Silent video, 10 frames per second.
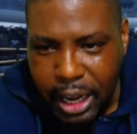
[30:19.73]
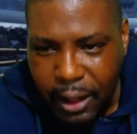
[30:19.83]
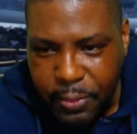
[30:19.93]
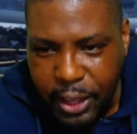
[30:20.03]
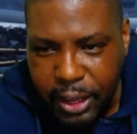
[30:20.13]
I
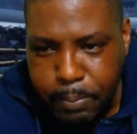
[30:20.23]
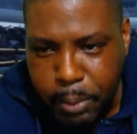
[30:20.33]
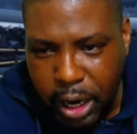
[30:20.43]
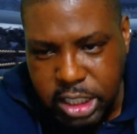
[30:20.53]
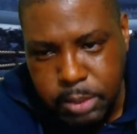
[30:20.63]
think
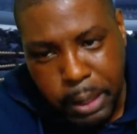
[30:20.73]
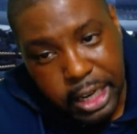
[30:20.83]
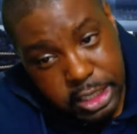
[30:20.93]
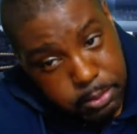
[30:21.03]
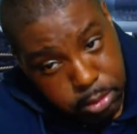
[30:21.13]
Parker
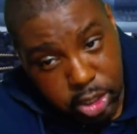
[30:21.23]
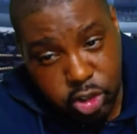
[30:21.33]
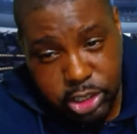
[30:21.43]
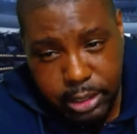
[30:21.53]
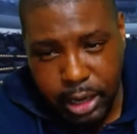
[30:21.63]
sparks him.
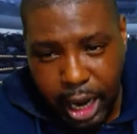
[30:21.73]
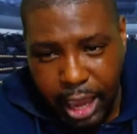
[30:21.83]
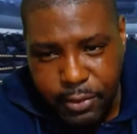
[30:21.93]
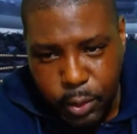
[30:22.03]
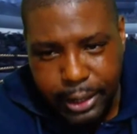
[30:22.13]
Interesting. Hi,
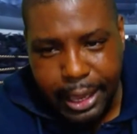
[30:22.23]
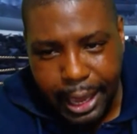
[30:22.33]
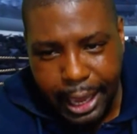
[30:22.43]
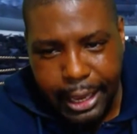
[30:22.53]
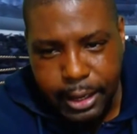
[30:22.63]
everyone.
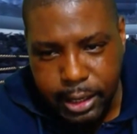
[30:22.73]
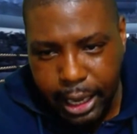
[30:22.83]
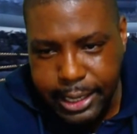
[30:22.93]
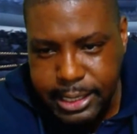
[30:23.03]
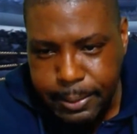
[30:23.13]
Hey,
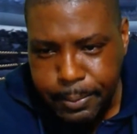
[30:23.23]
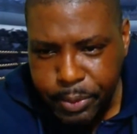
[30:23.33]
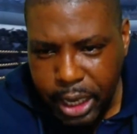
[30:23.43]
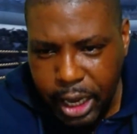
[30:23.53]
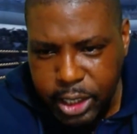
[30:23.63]
Gaines.
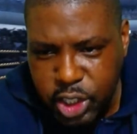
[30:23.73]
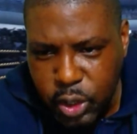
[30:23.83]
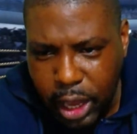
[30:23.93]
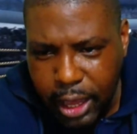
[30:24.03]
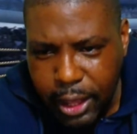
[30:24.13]
Did